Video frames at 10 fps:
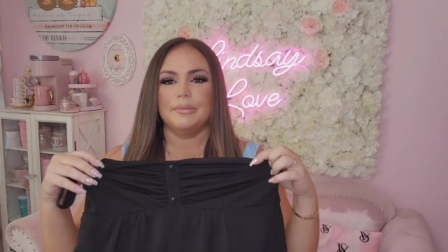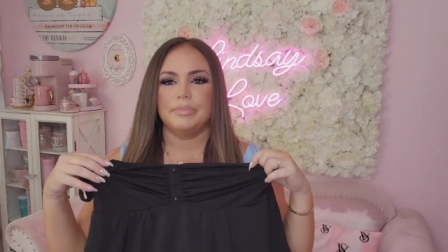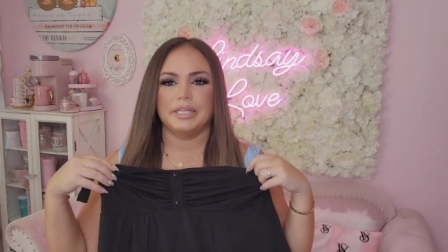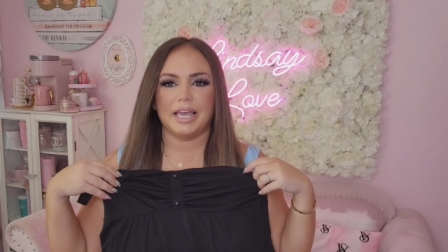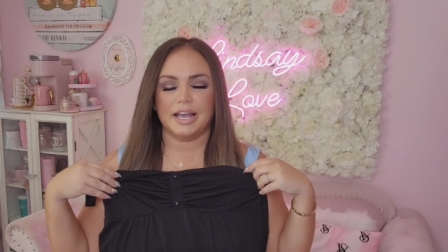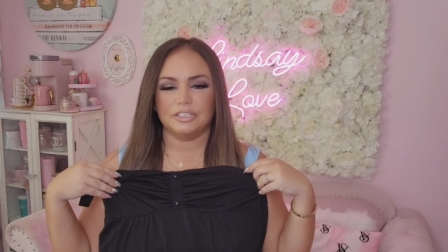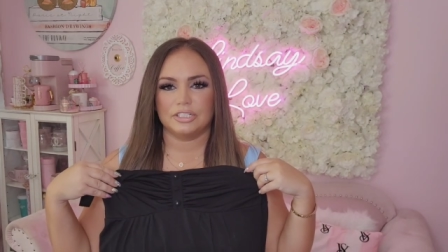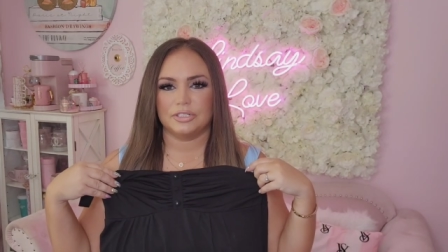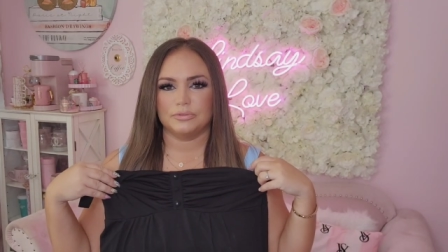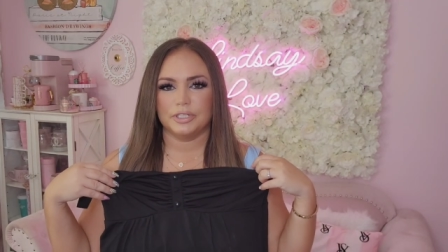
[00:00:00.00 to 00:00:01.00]
But yeah,
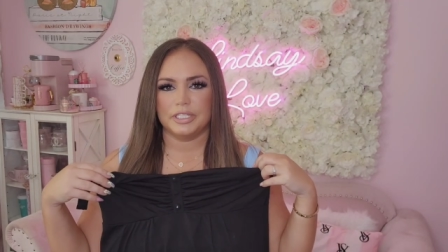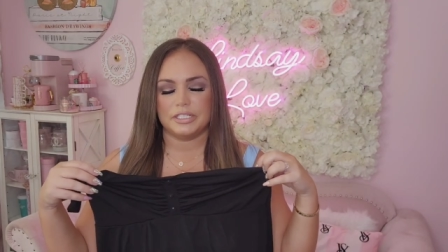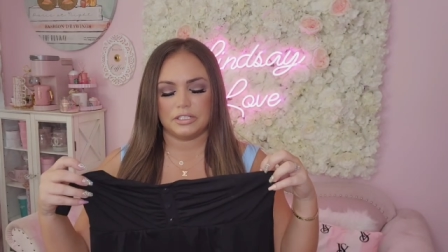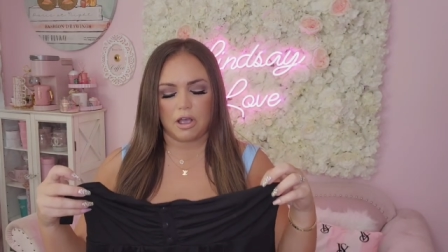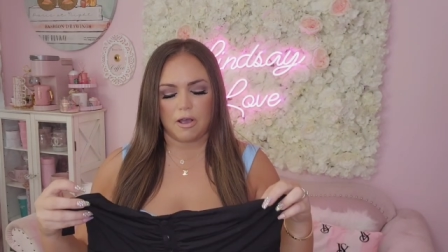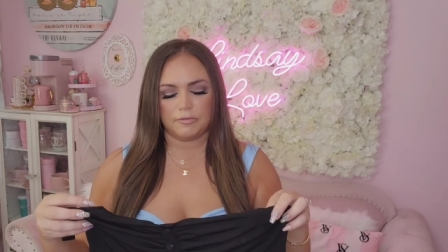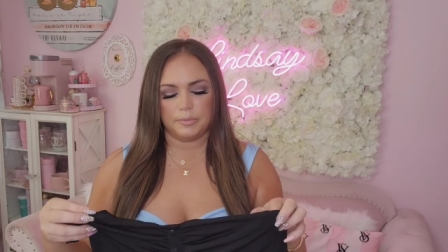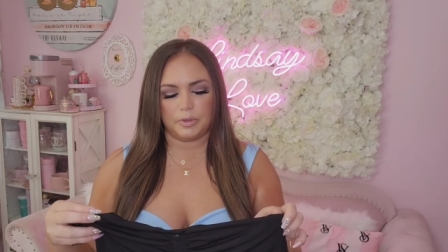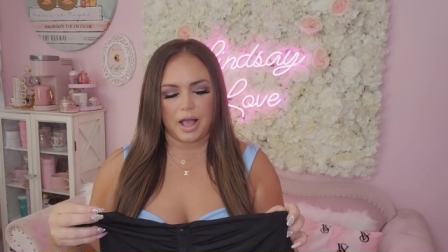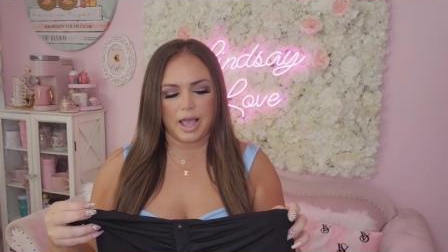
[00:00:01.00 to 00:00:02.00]
just a really
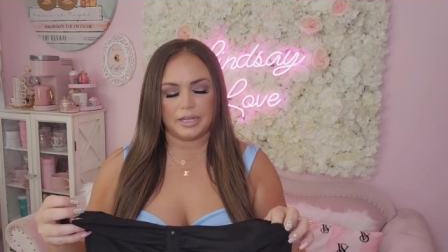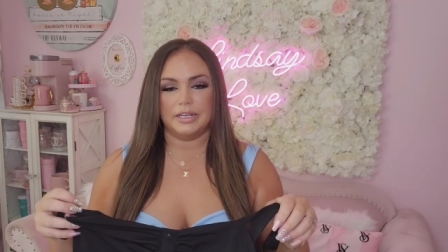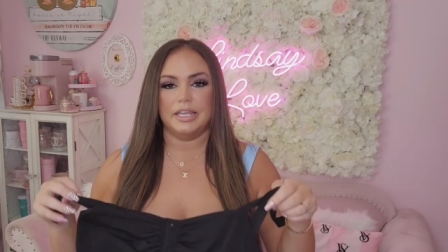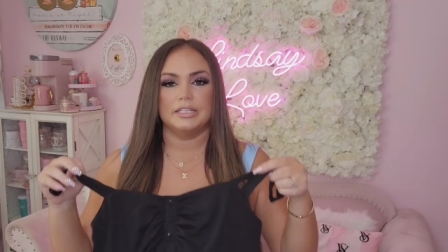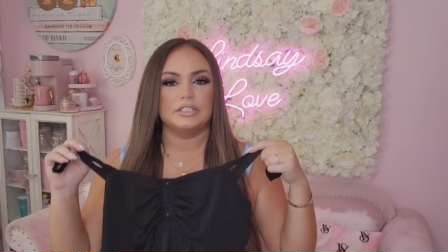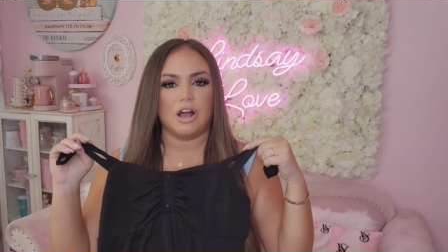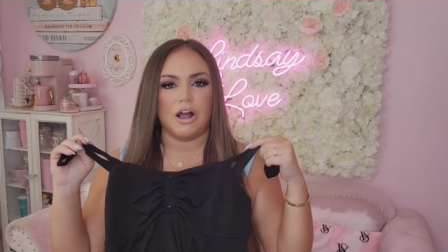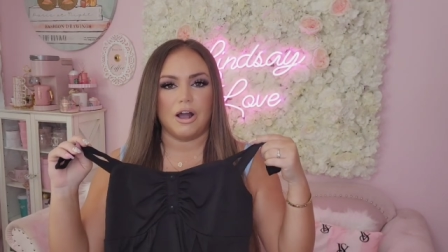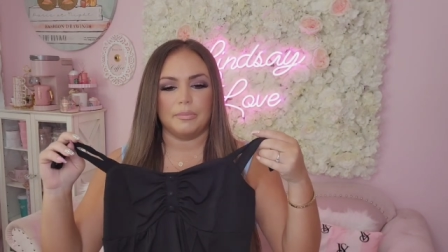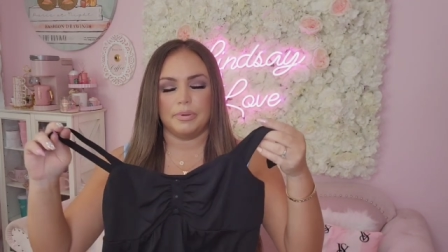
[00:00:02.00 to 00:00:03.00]
soft black knit
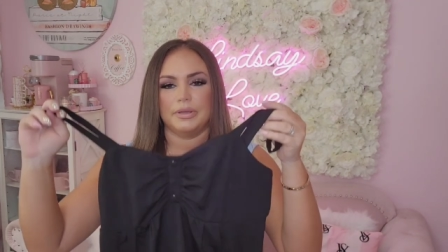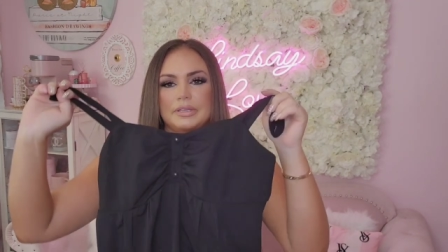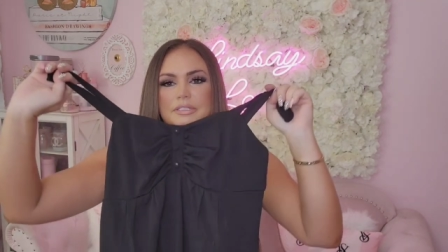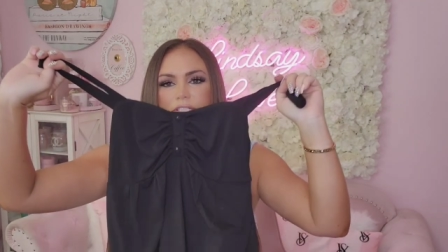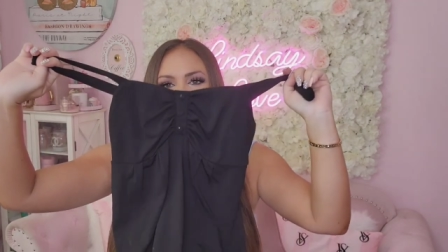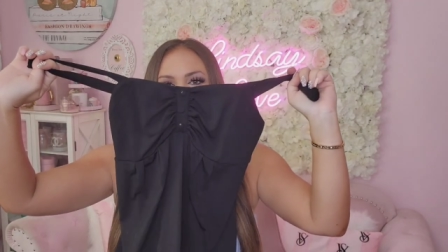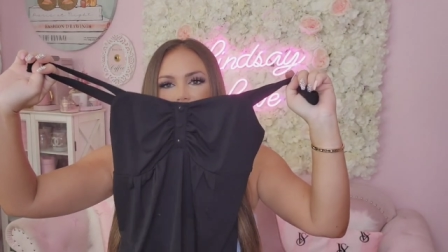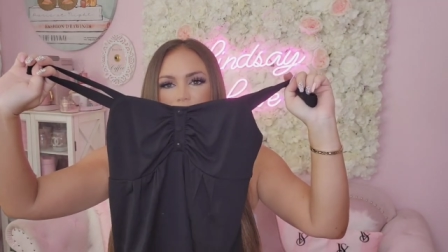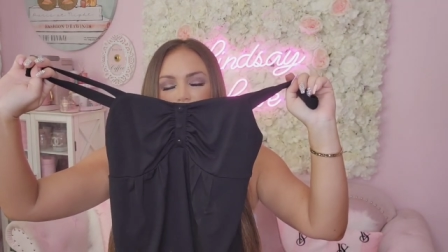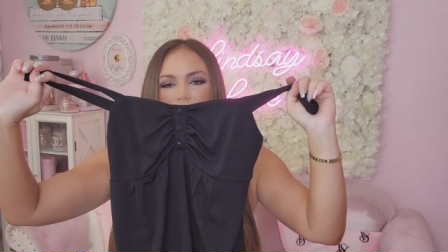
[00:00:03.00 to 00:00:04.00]
top,
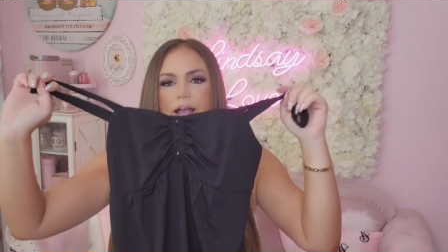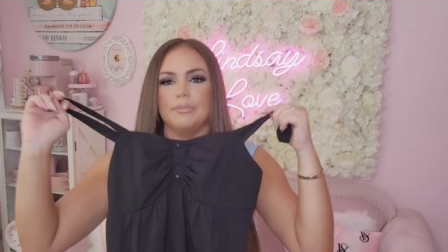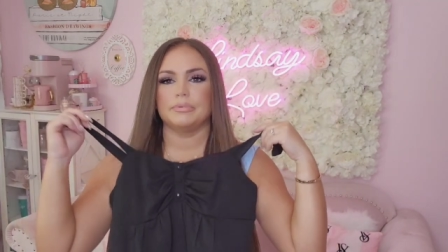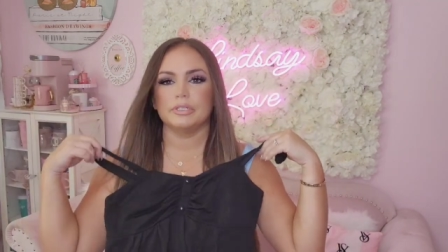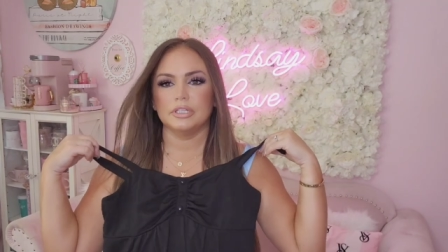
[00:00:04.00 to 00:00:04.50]
spaghetti strap.